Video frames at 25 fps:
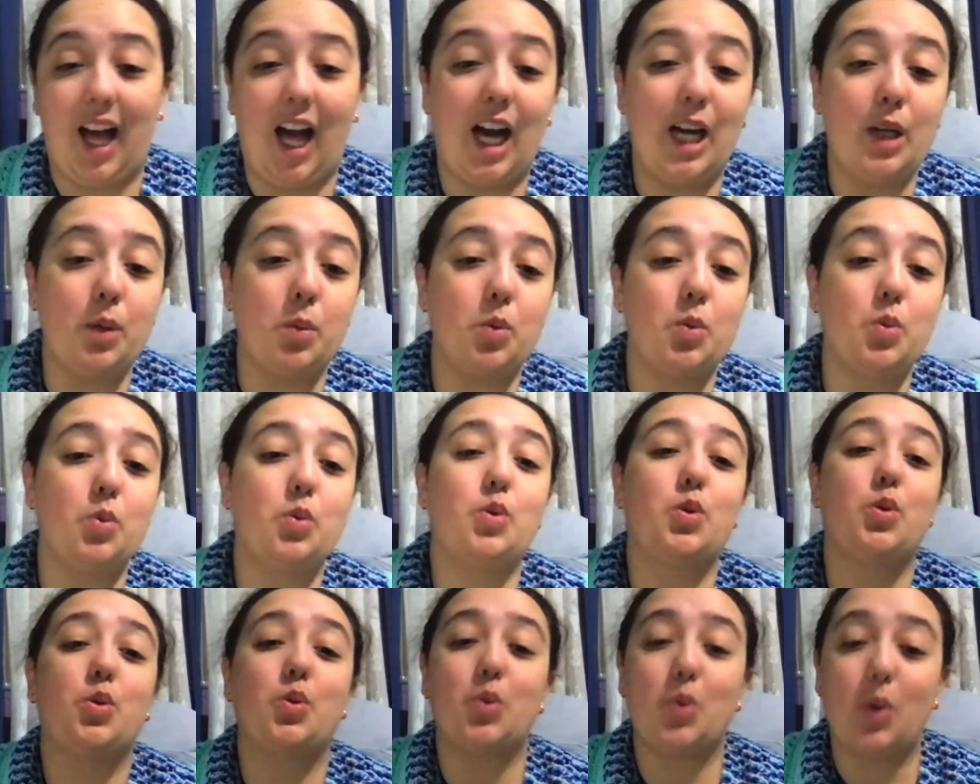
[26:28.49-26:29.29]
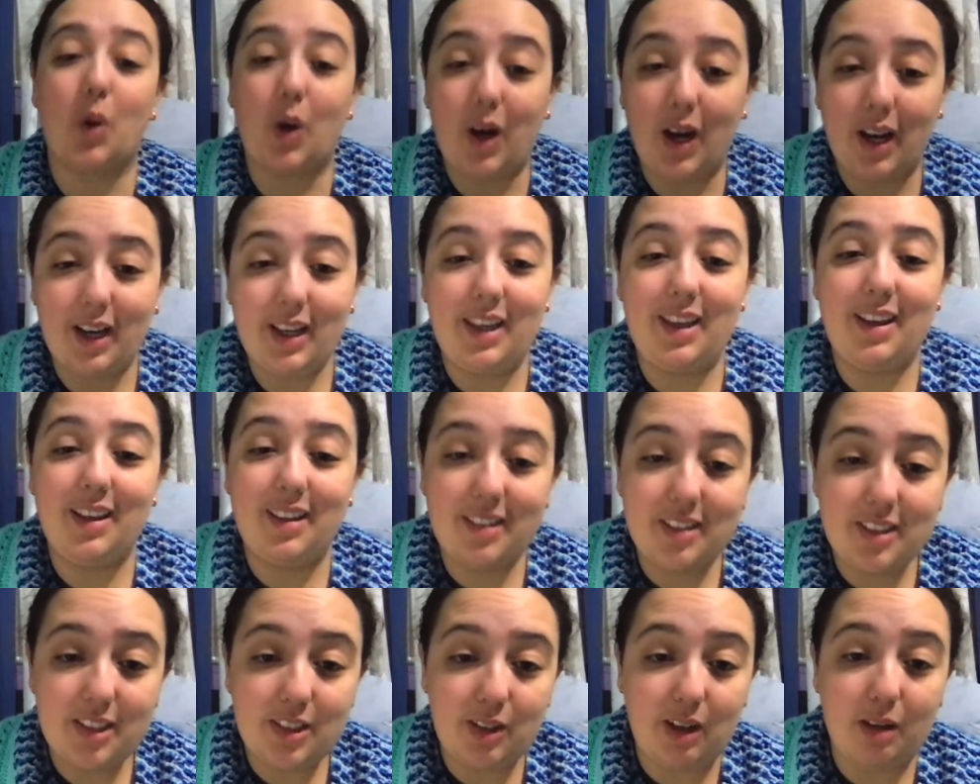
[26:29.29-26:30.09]
I will try
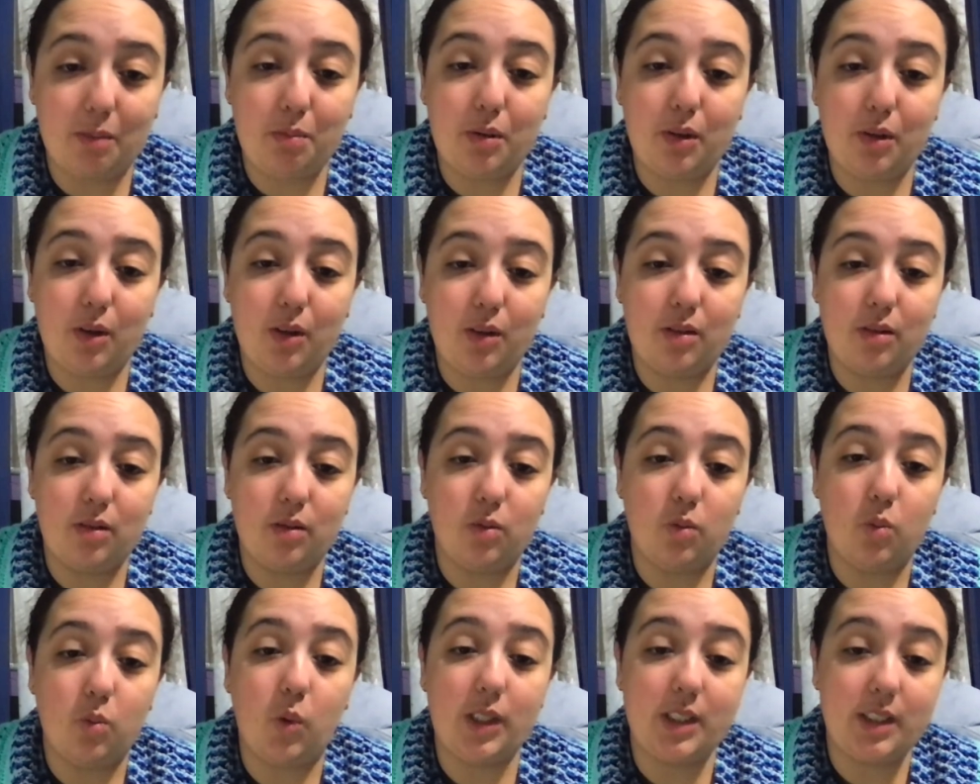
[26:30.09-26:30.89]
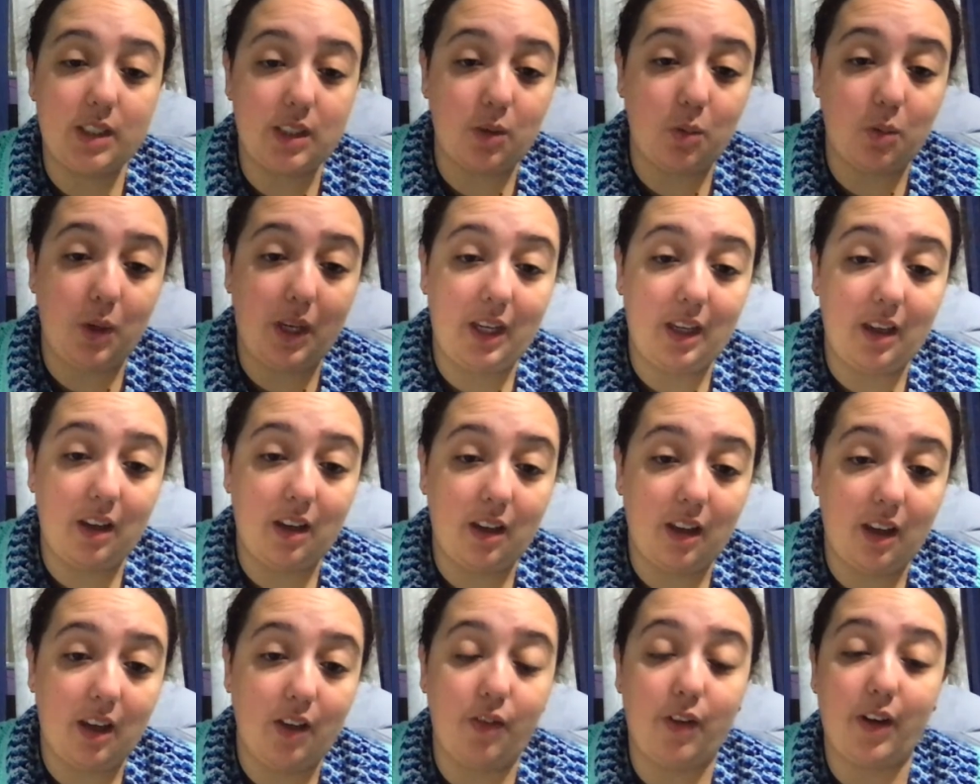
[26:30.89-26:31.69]
to upload once a
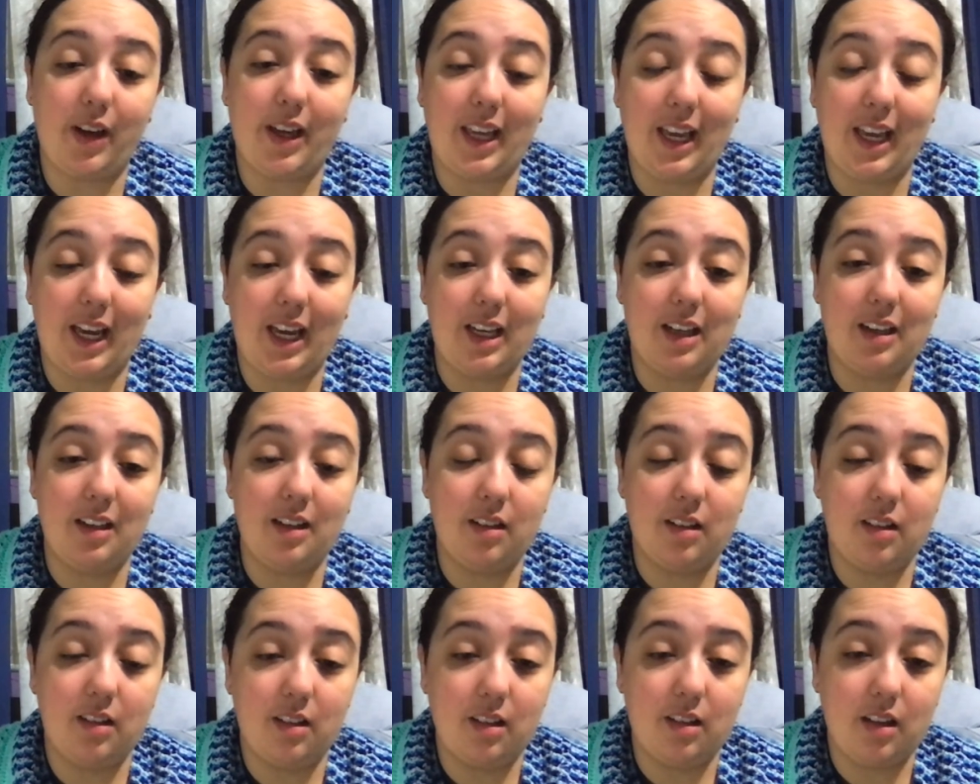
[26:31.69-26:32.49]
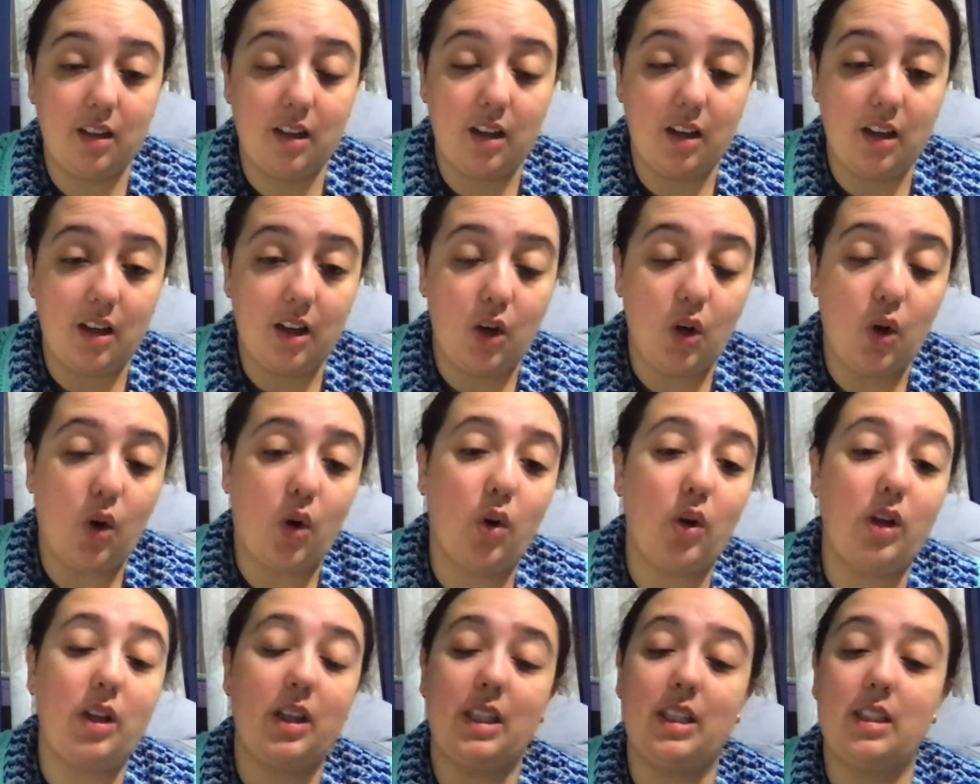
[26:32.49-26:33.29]
week if I can,
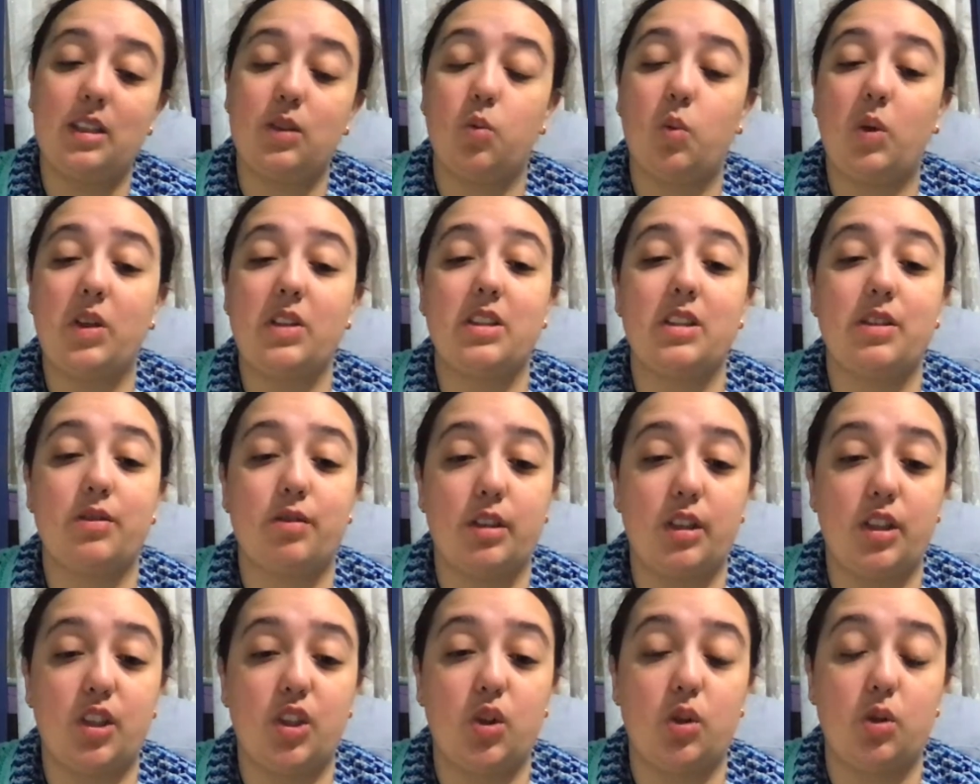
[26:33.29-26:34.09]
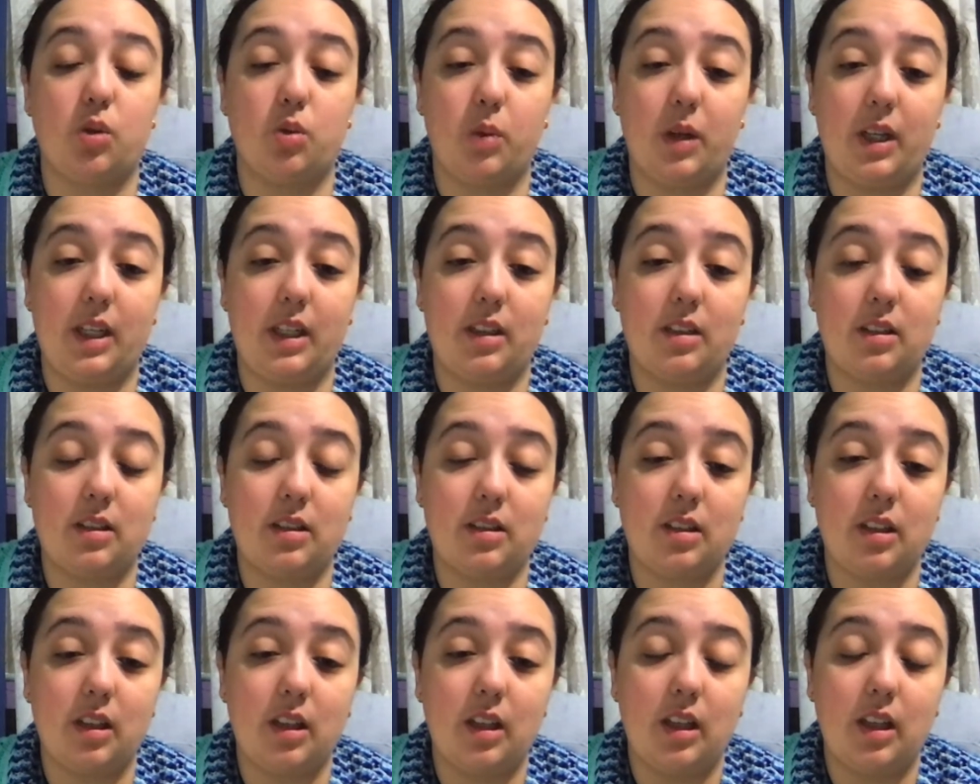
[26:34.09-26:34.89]
or at least once every 2
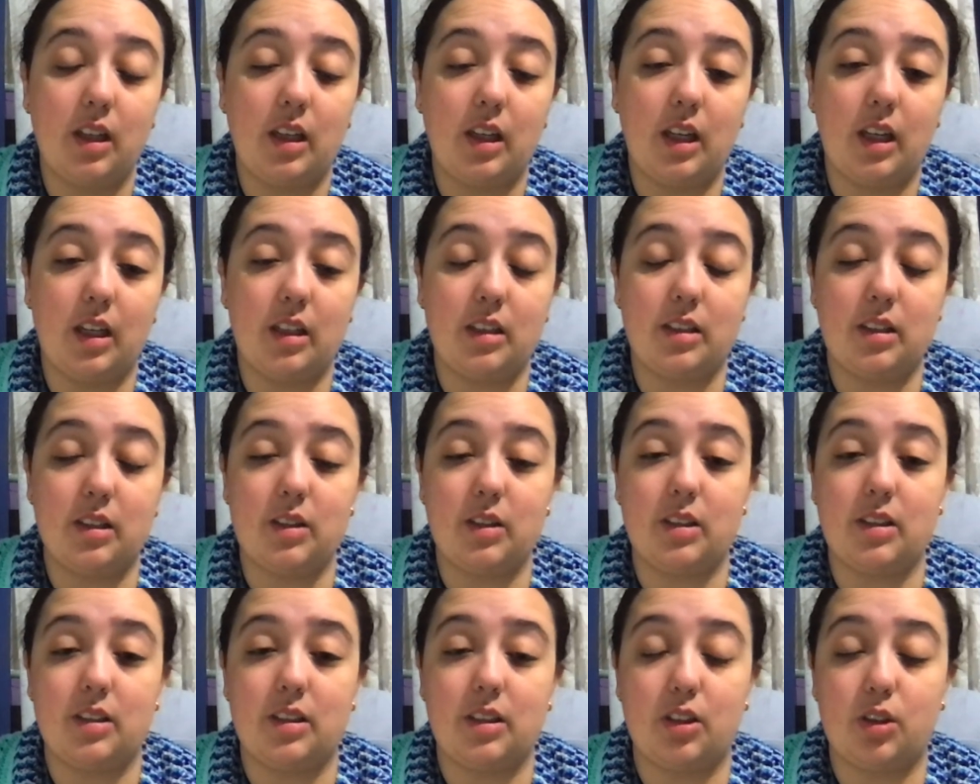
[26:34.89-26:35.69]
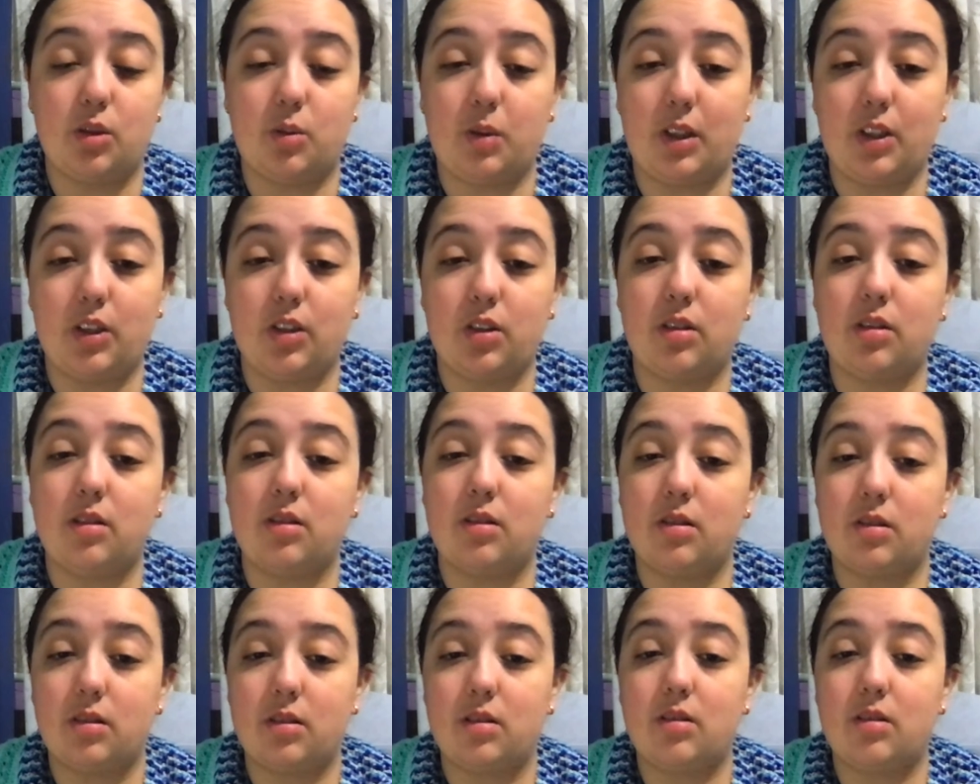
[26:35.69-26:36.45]
weeks until this situation